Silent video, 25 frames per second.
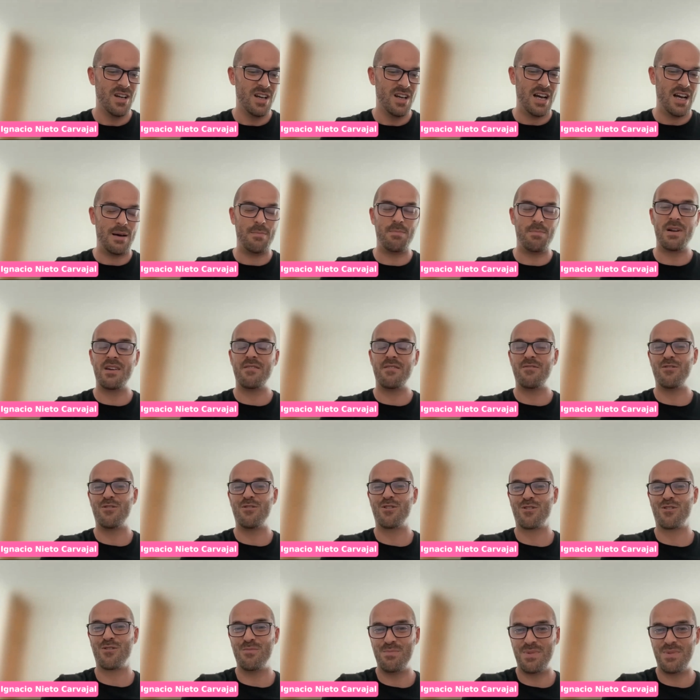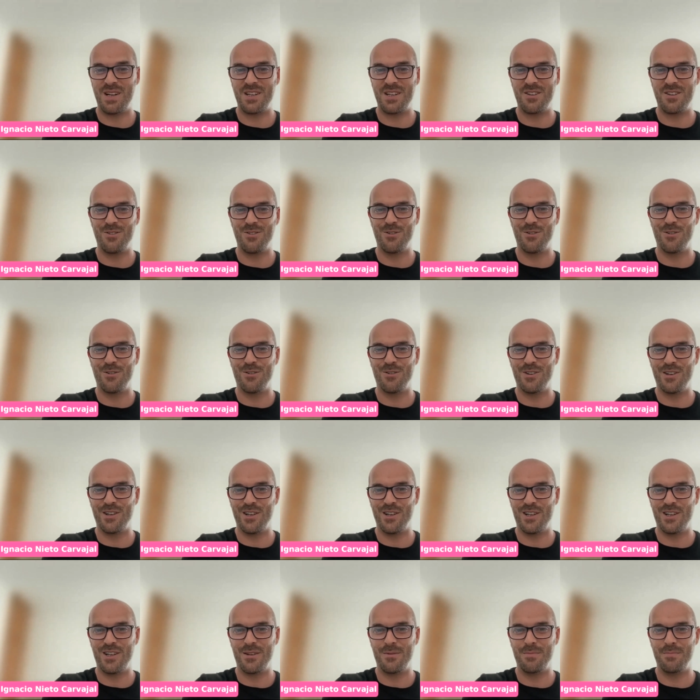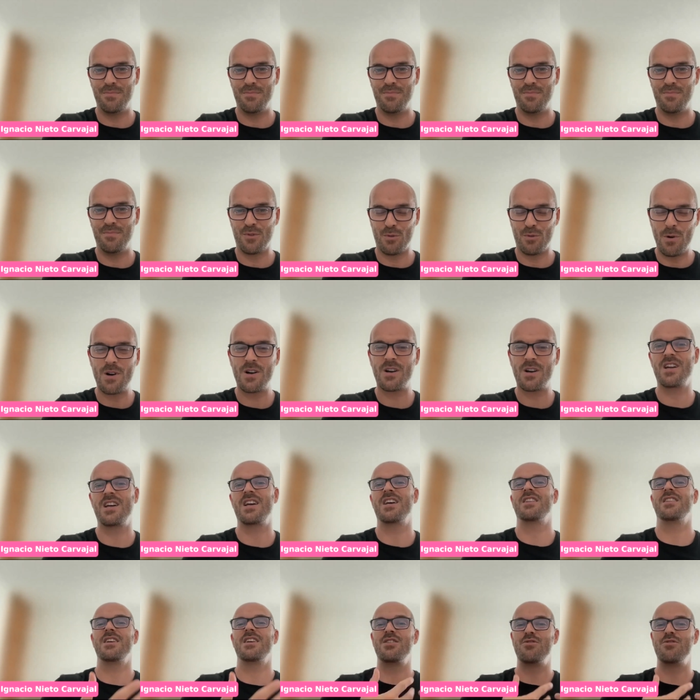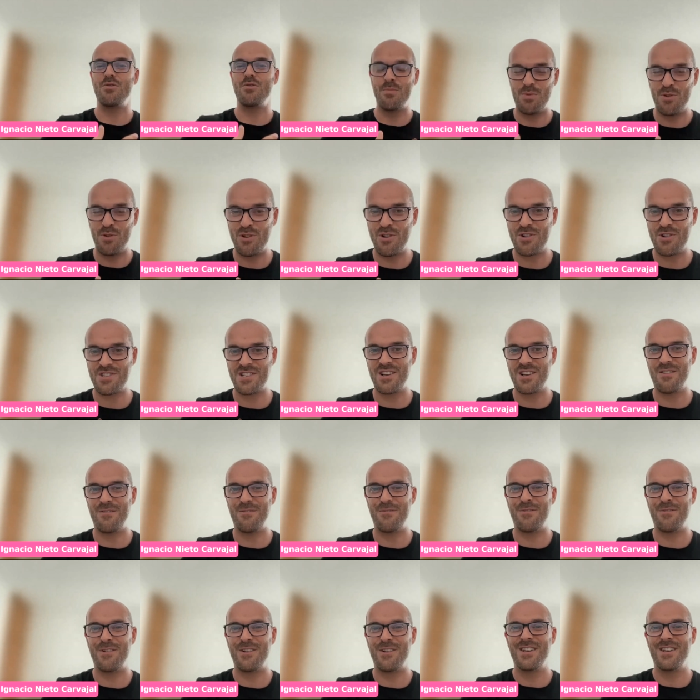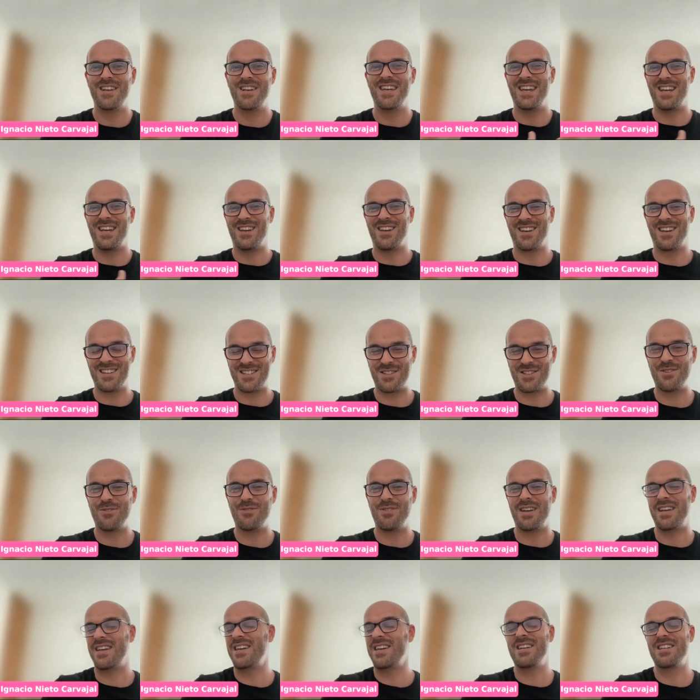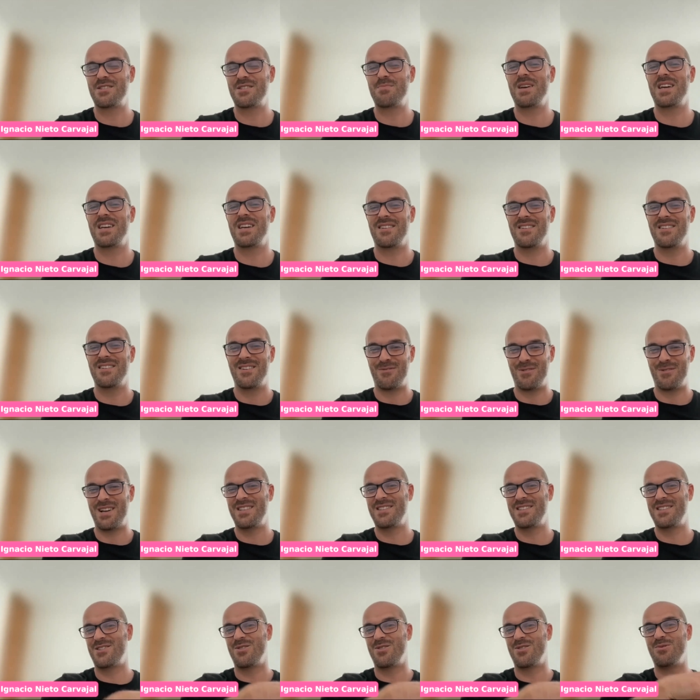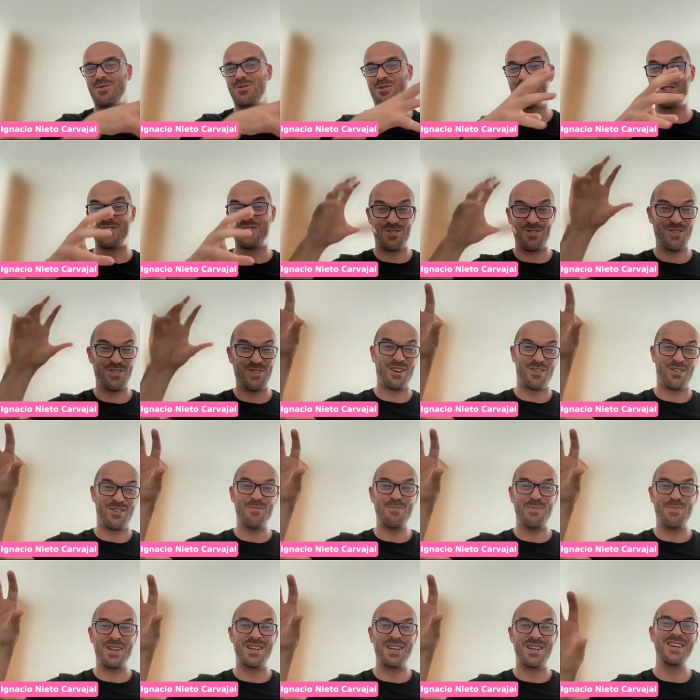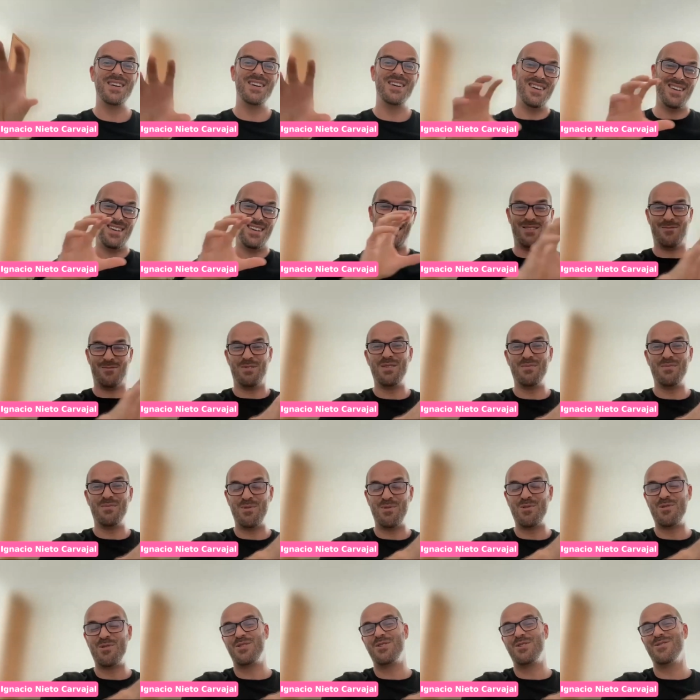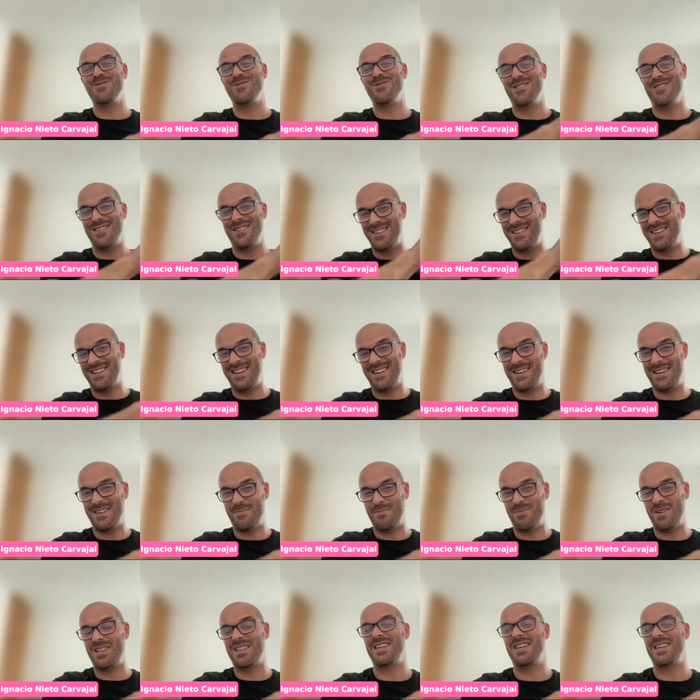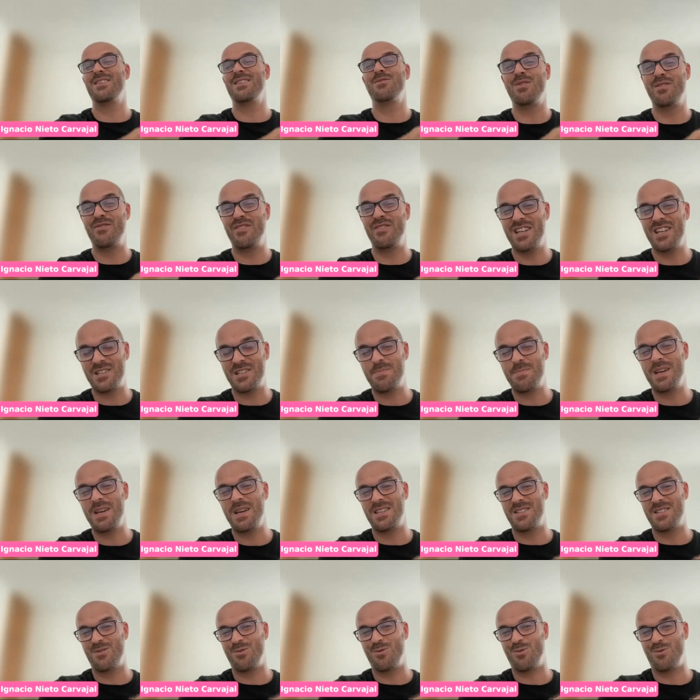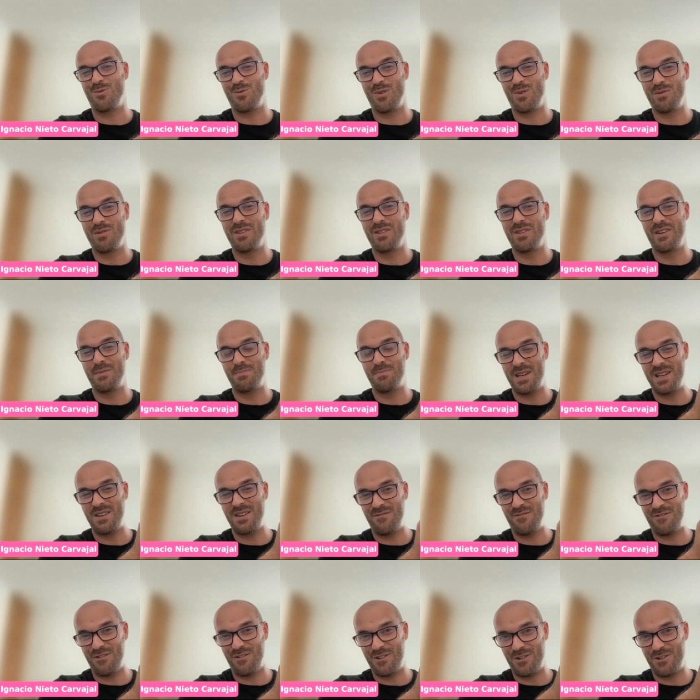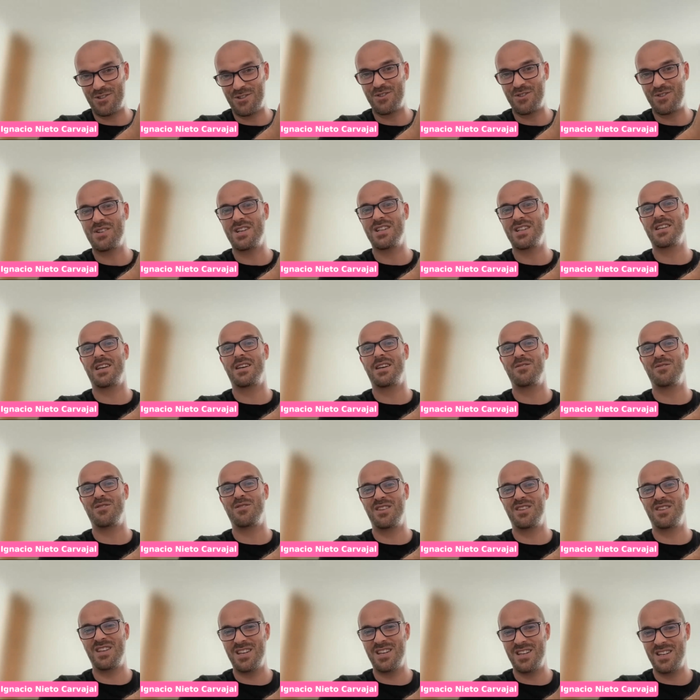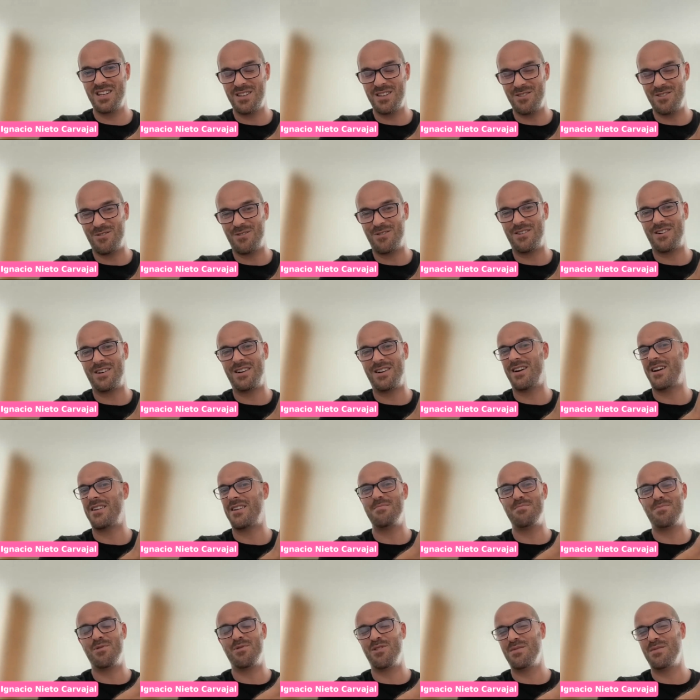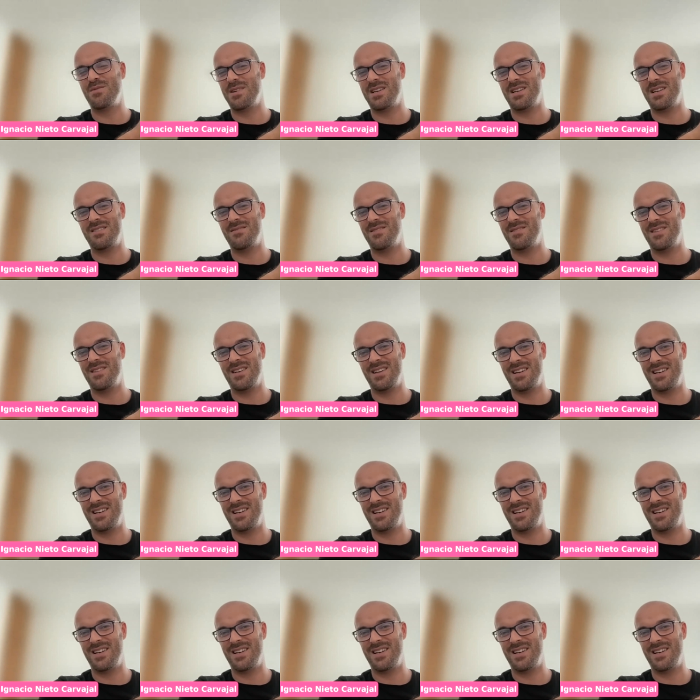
apply for Companio work, and then you employ yourself in Spain, right? So your Estonian company will employ you, but it will be in Spain. So we will be paying for your social security, your unemployment,